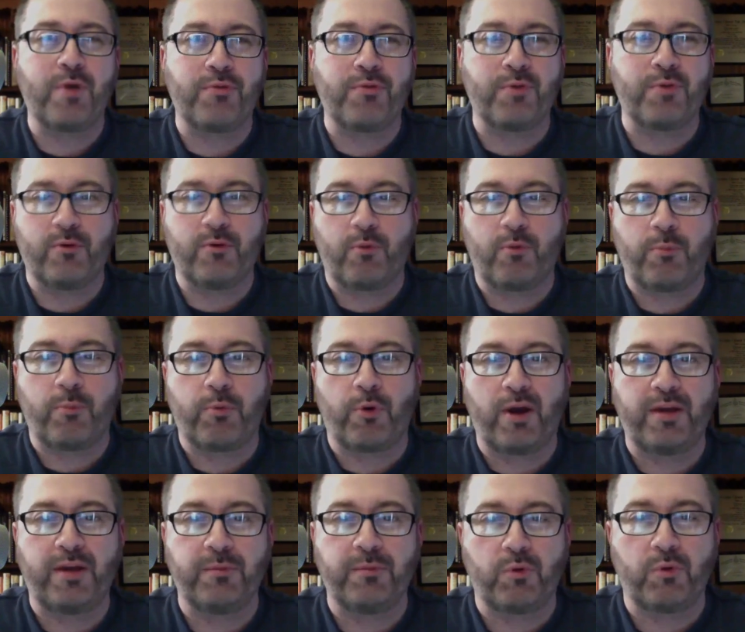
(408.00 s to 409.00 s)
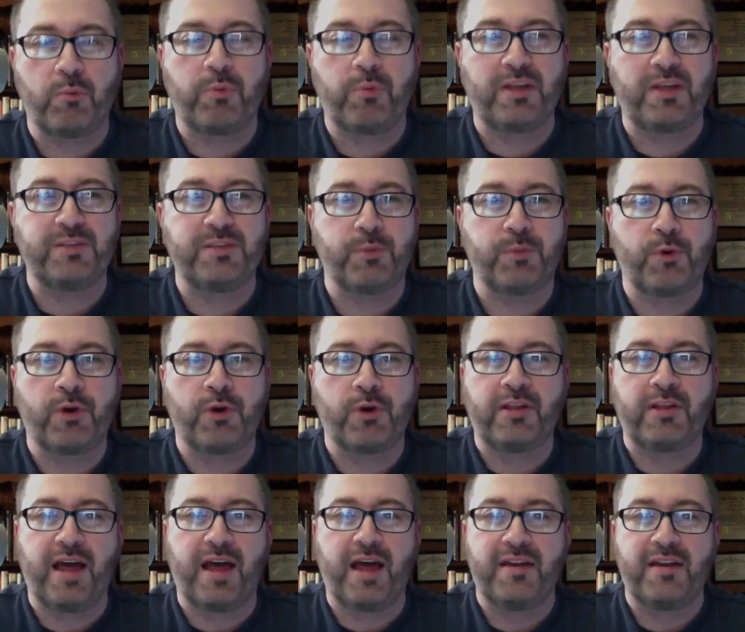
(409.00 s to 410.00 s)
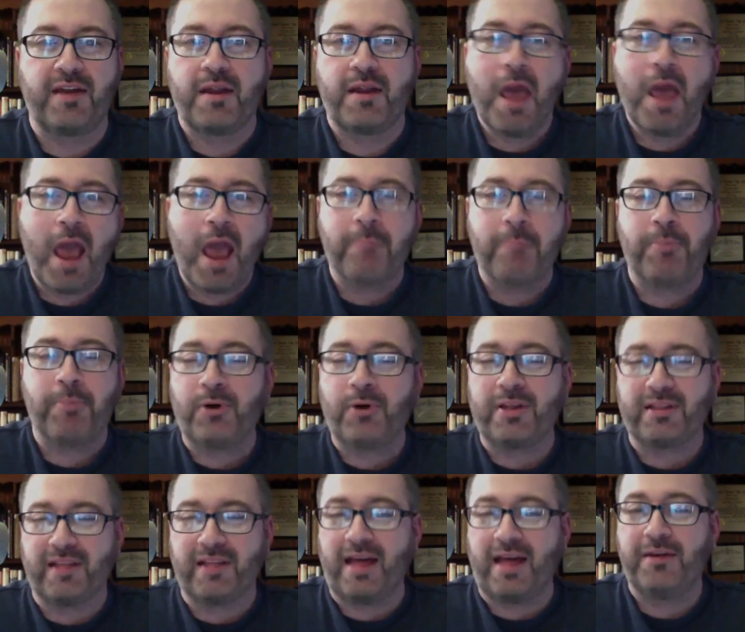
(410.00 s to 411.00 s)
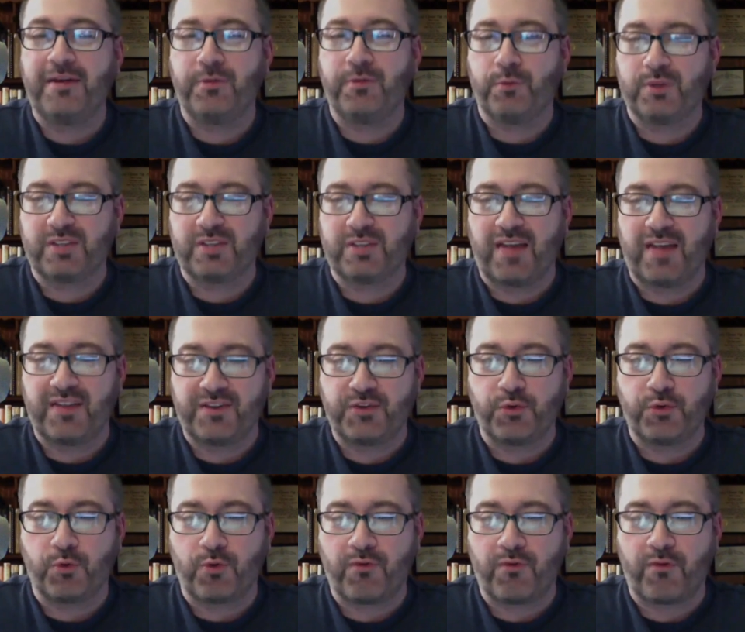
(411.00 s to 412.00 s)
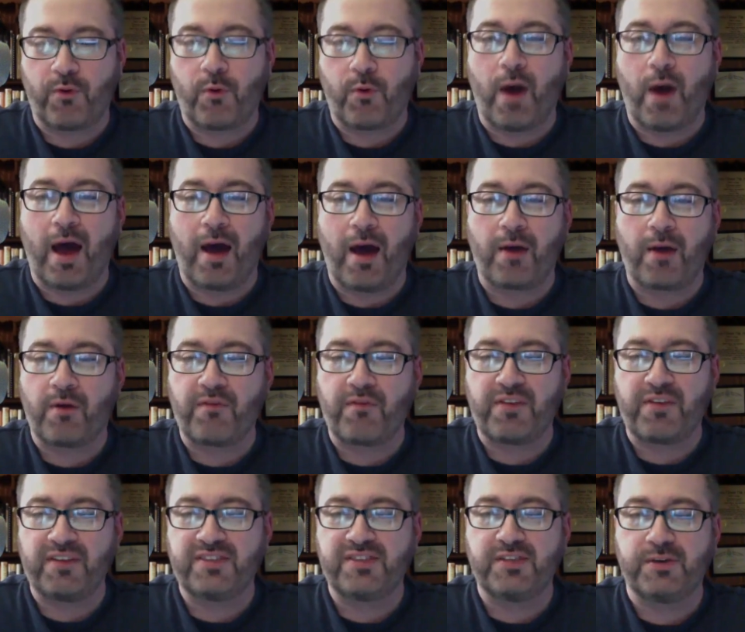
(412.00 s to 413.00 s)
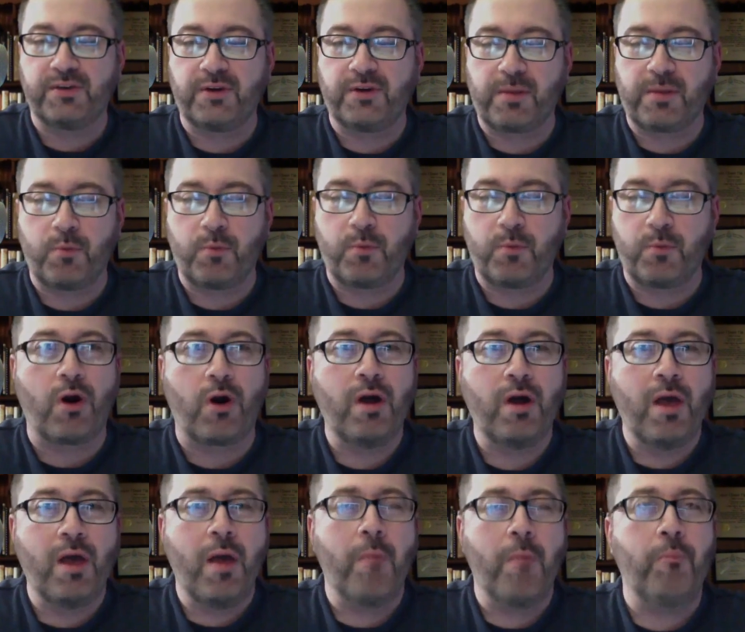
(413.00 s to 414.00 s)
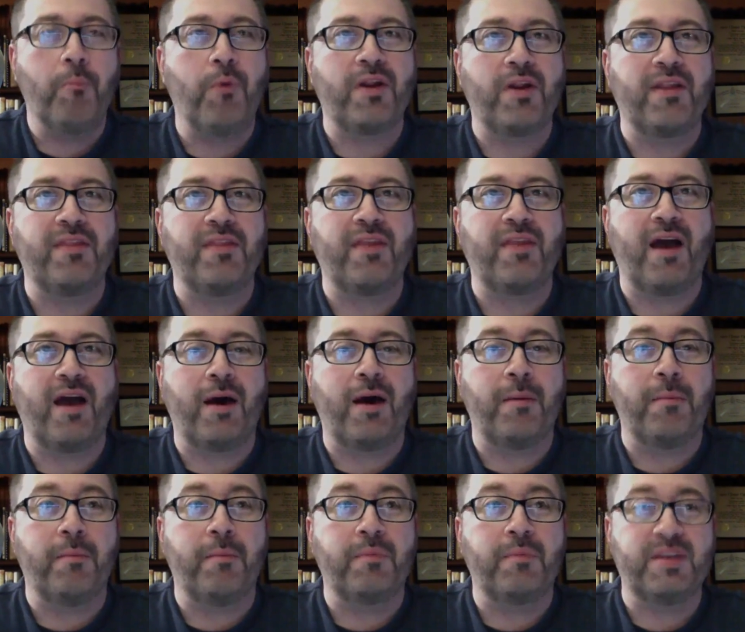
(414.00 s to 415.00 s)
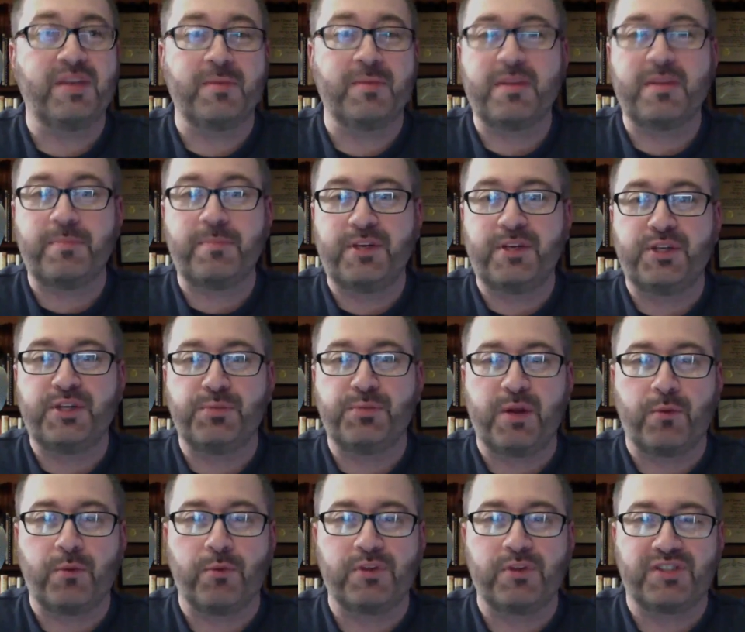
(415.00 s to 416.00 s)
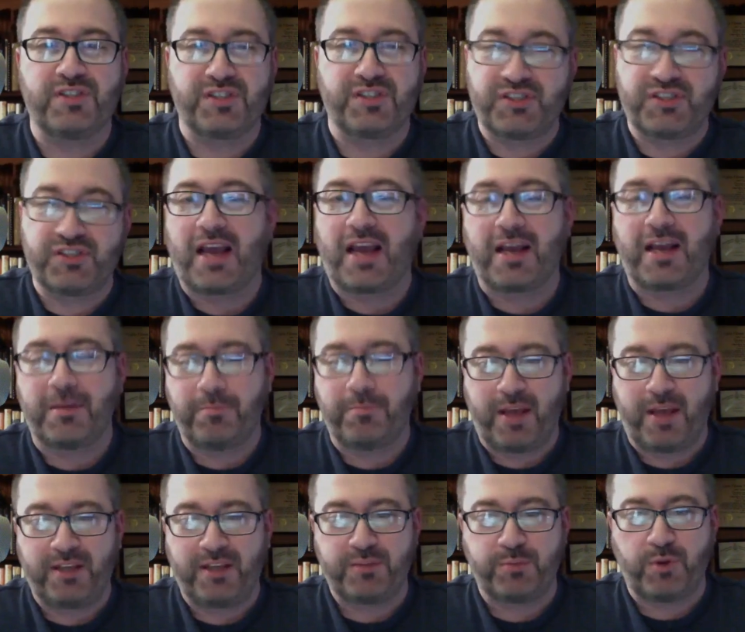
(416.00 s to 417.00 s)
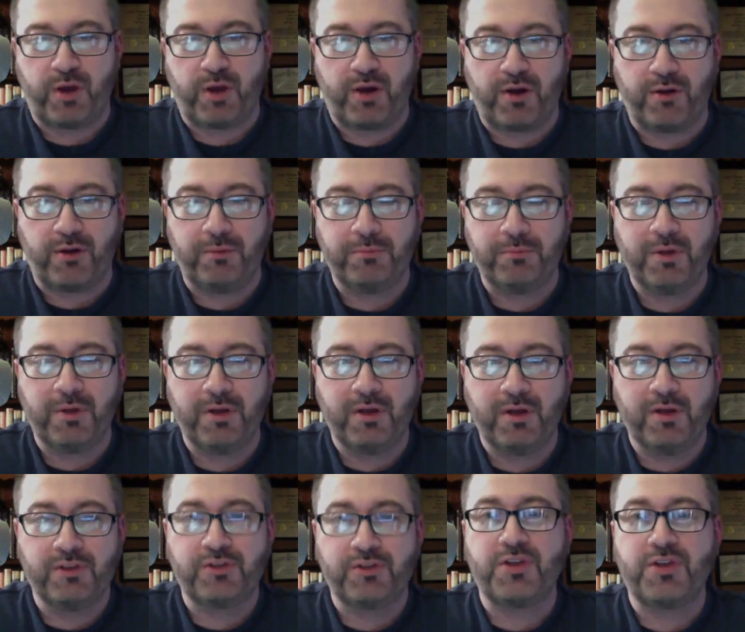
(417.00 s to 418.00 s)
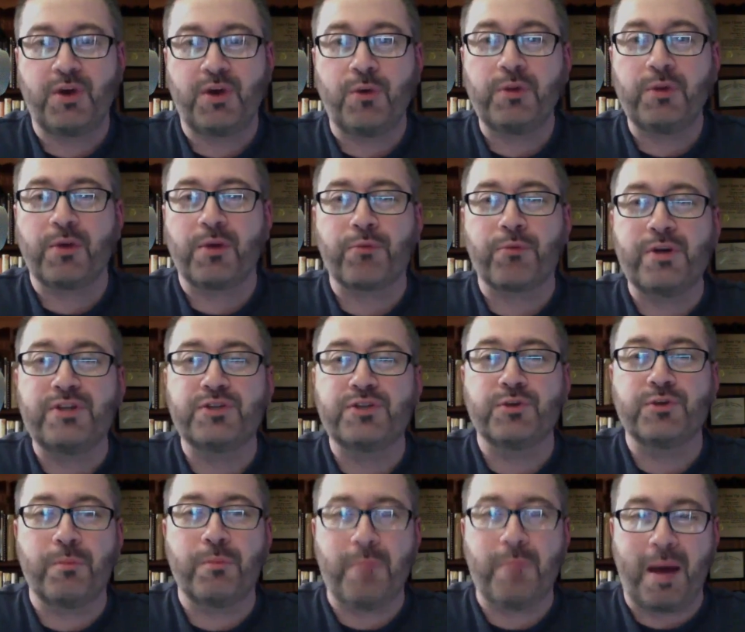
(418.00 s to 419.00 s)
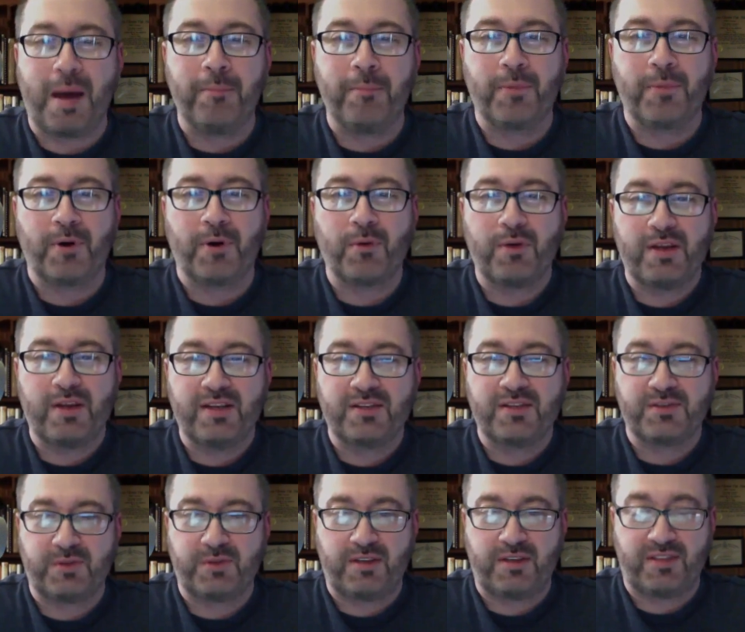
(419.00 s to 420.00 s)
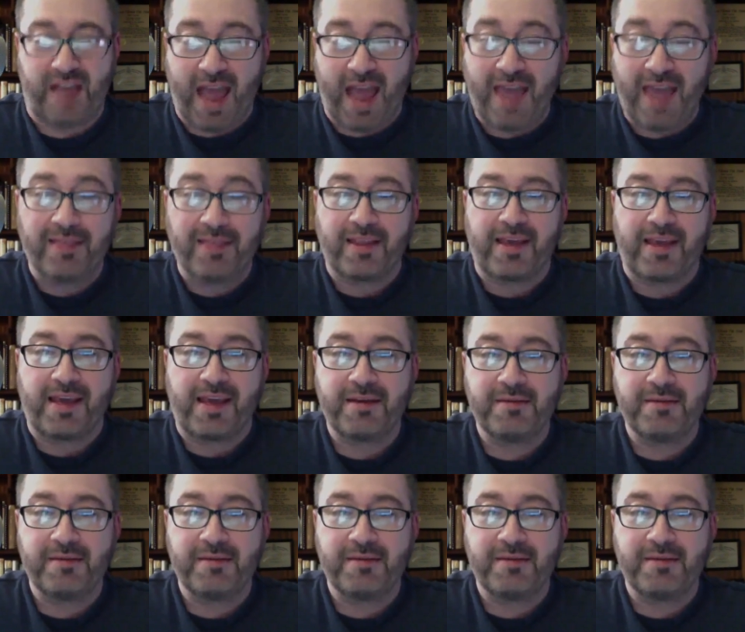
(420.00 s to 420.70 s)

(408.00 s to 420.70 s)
through, you replaced Bernie Ledden, and Bernie Ledden was on the tour for a while. I don't know if he's still anymore, but Timothy B. Schmidt was the second bass player. So the only original member is Henley.